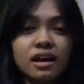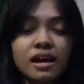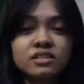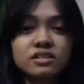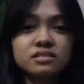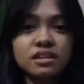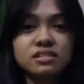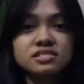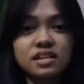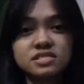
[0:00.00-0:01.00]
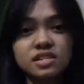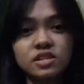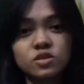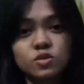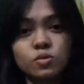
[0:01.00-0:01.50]
and condenses
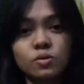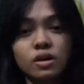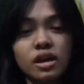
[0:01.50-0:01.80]
into